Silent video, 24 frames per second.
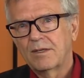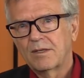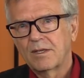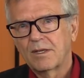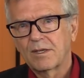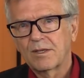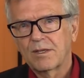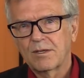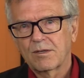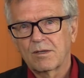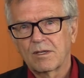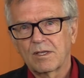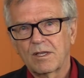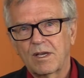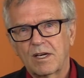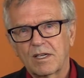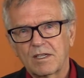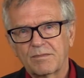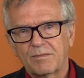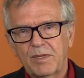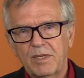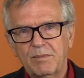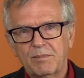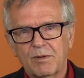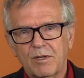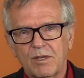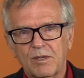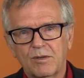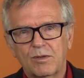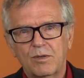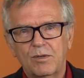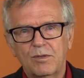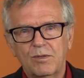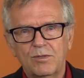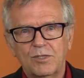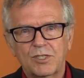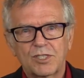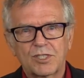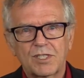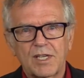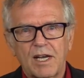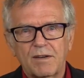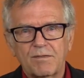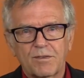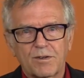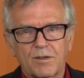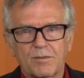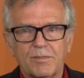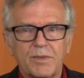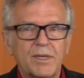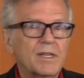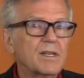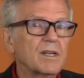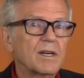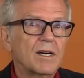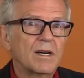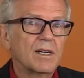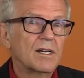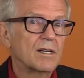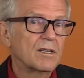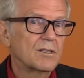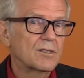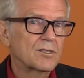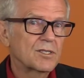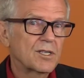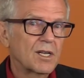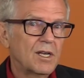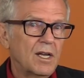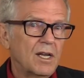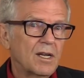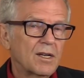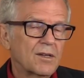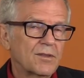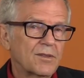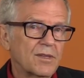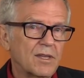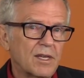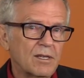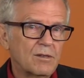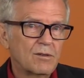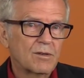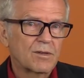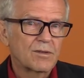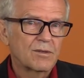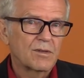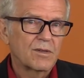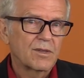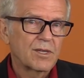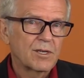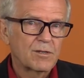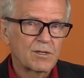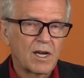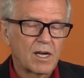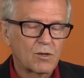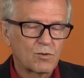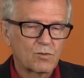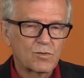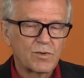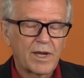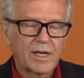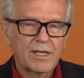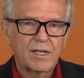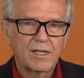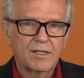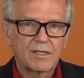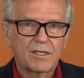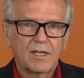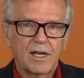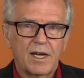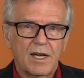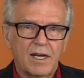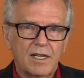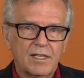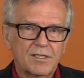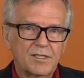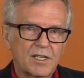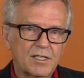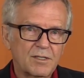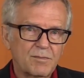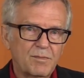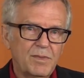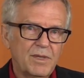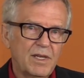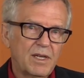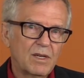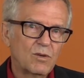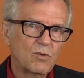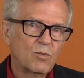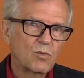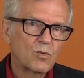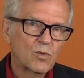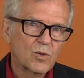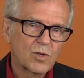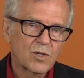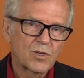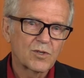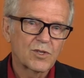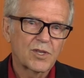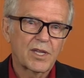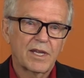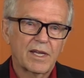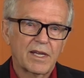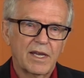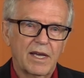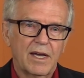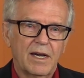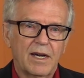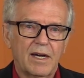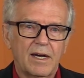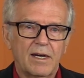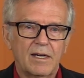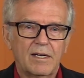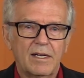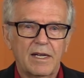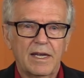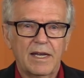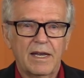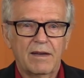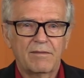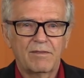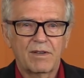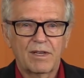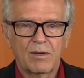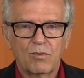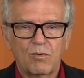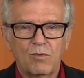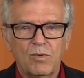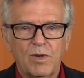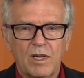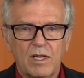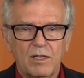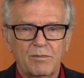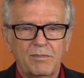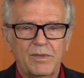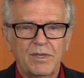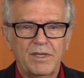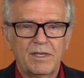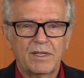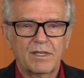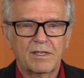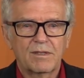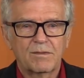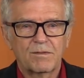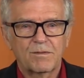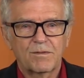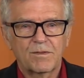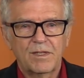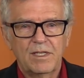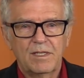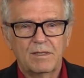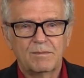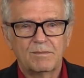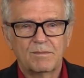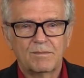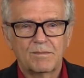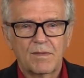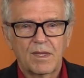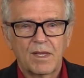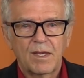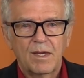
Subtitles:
there are a lot of people who suffer because they're not recognized as being worth having well-being and freedom.